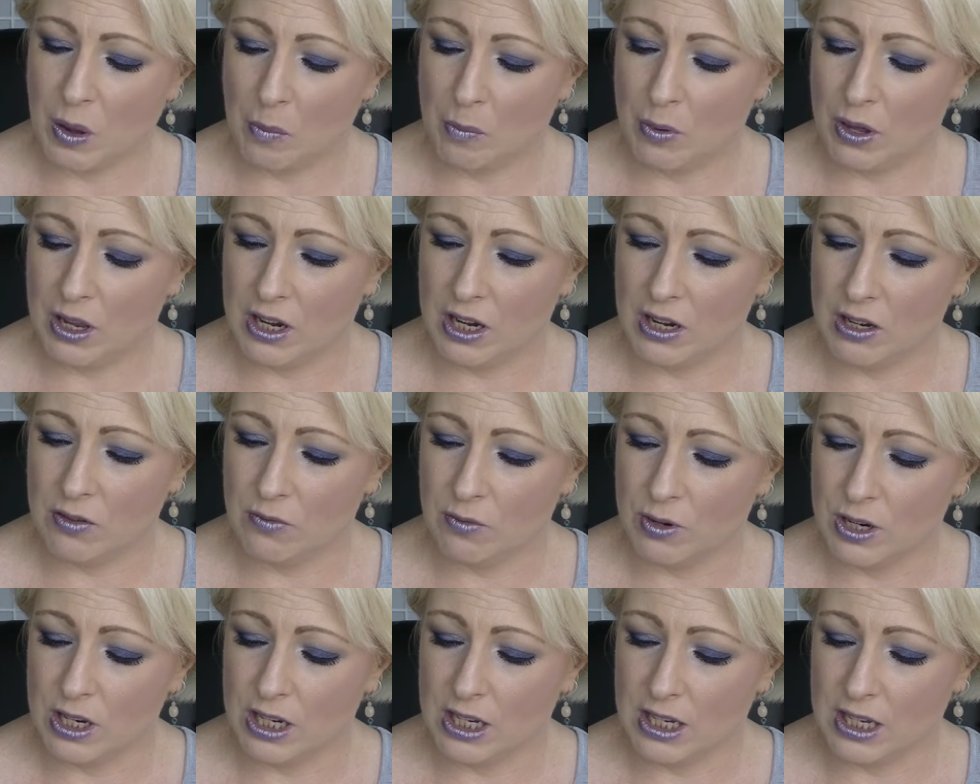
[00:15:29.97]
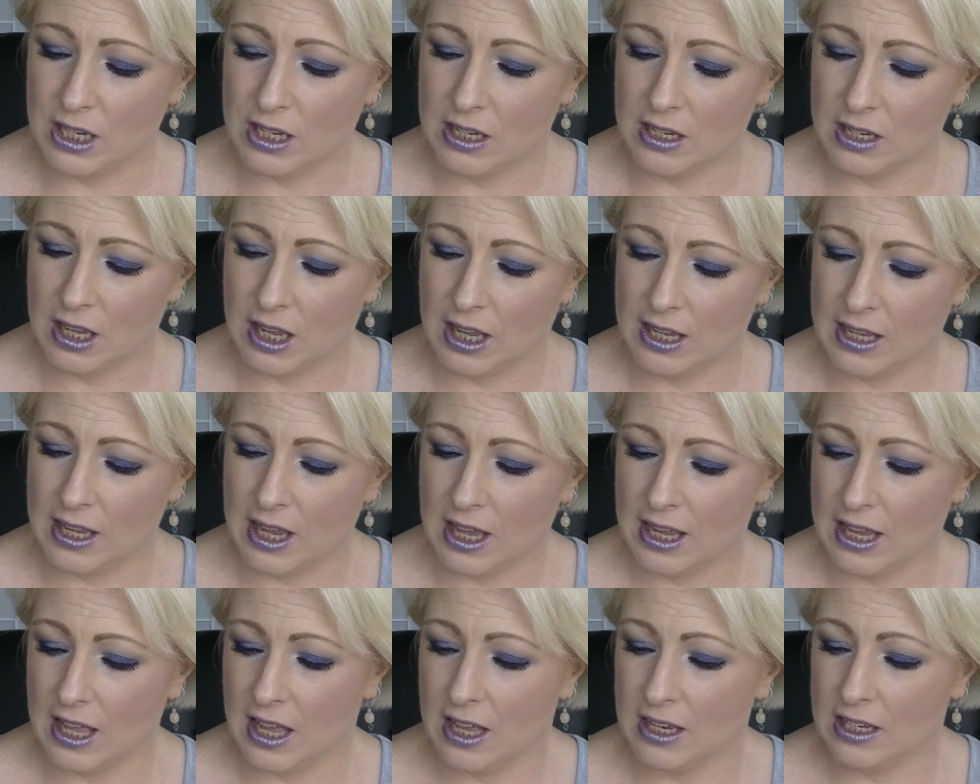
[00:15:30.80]
but it really,
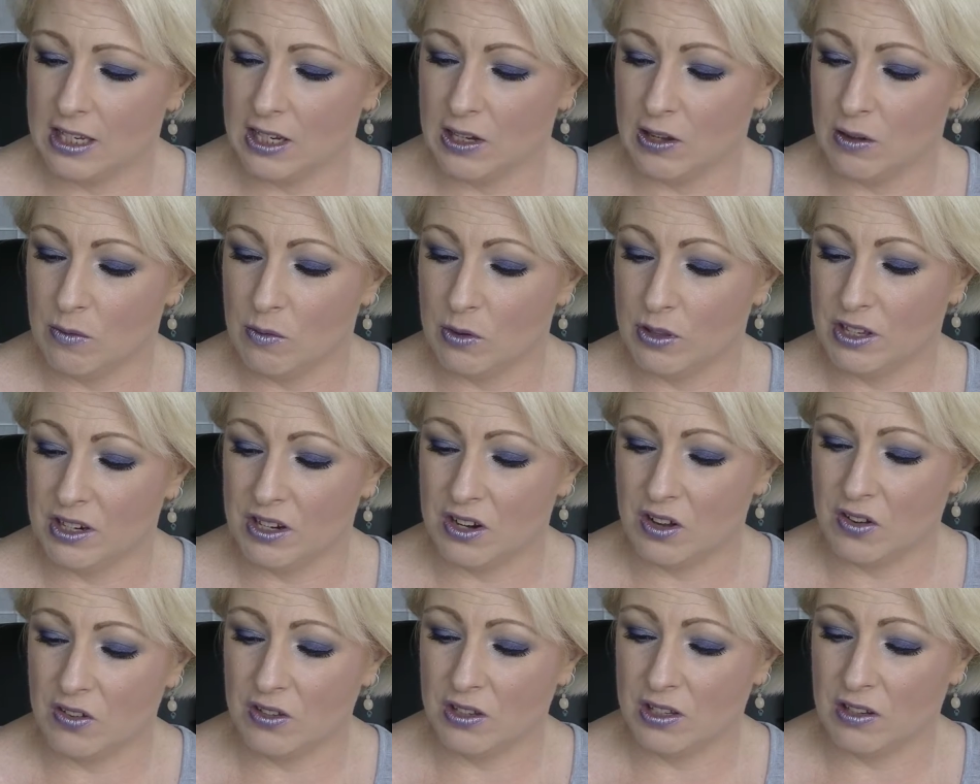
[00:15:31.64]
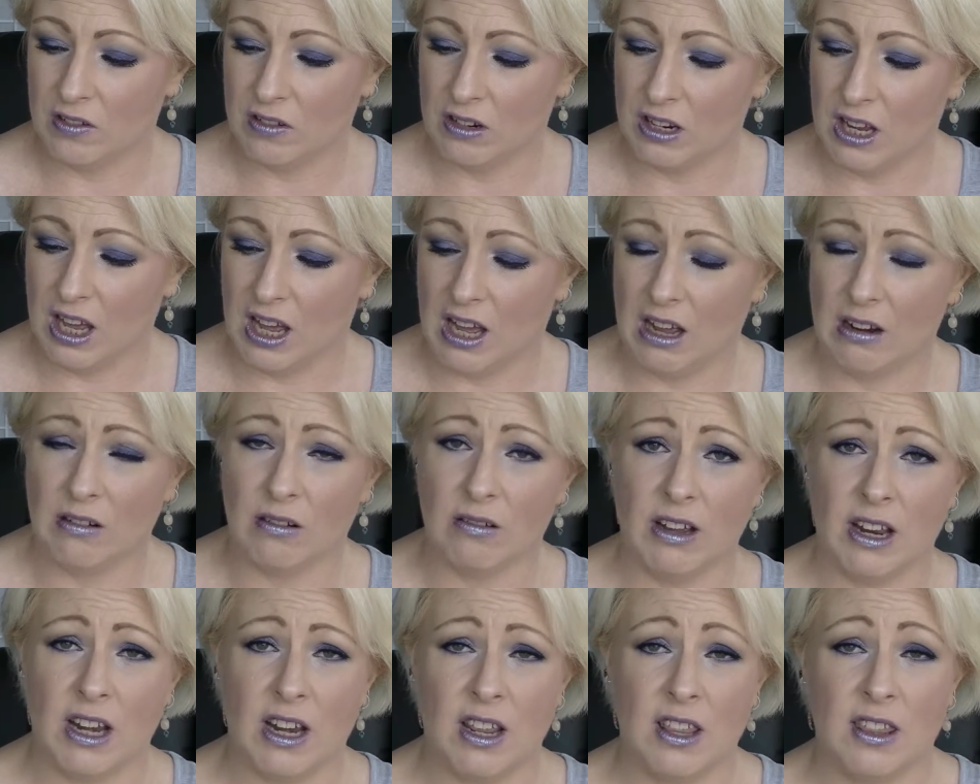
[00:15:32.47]
I can't tell you what the notes on it are
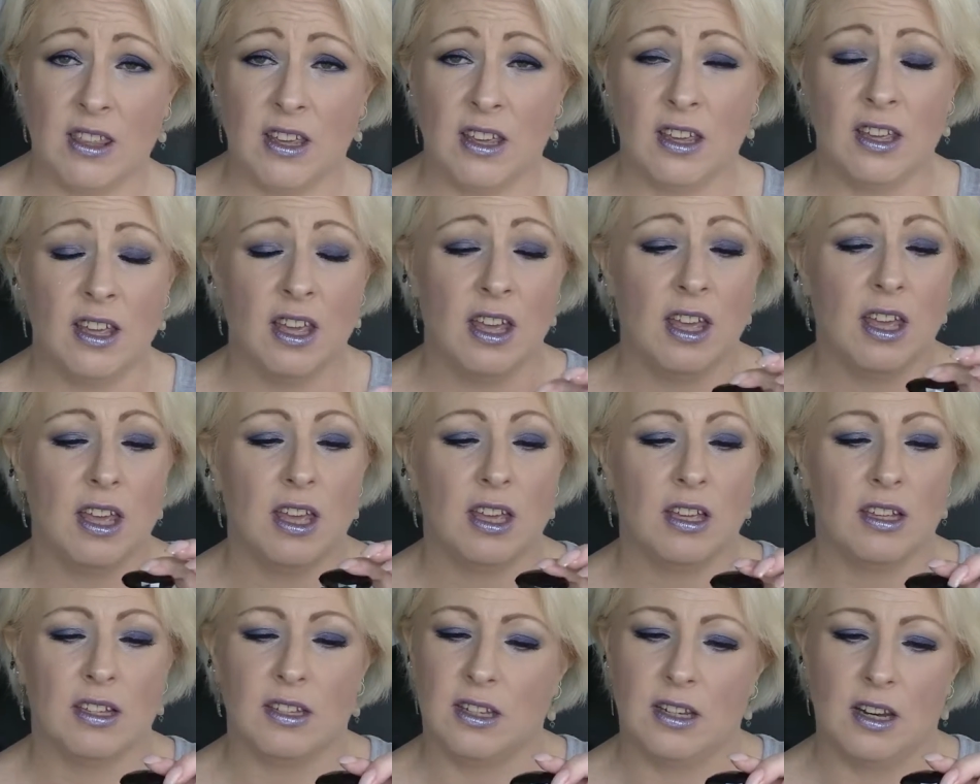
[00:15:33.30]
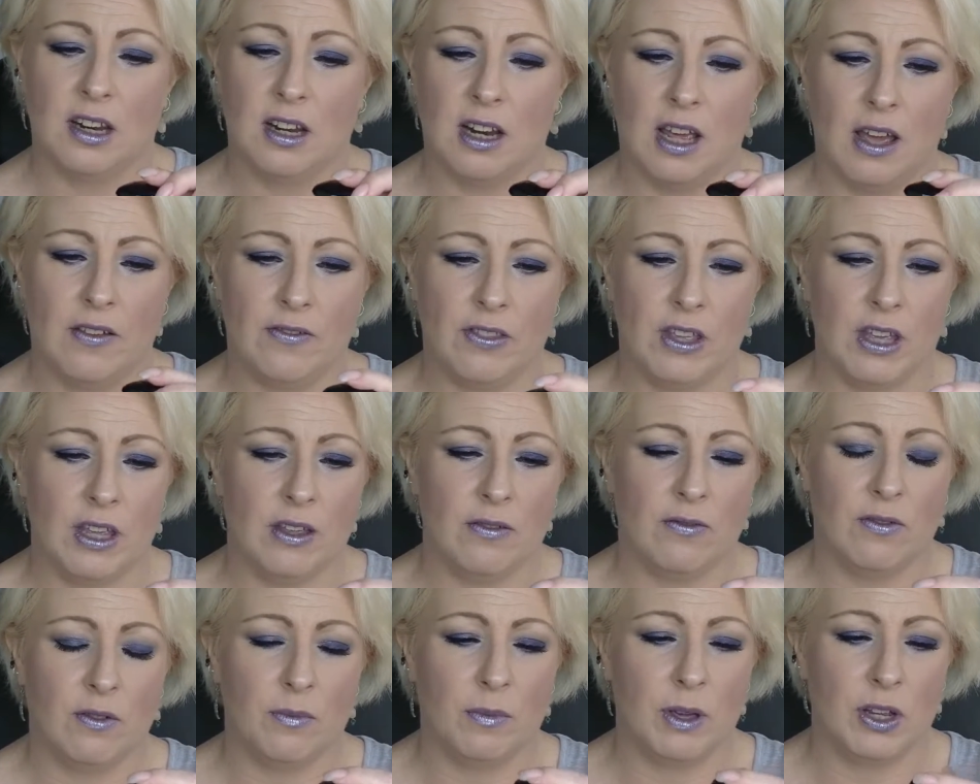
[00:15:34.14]
or anything, because I don't have that
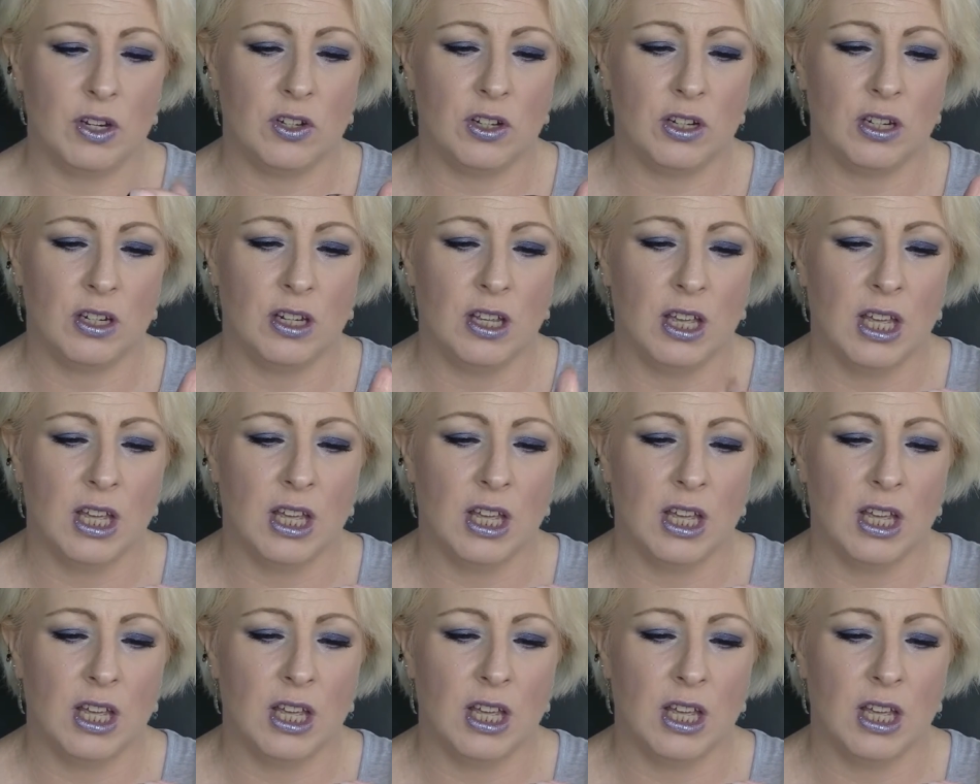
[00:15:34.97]
information.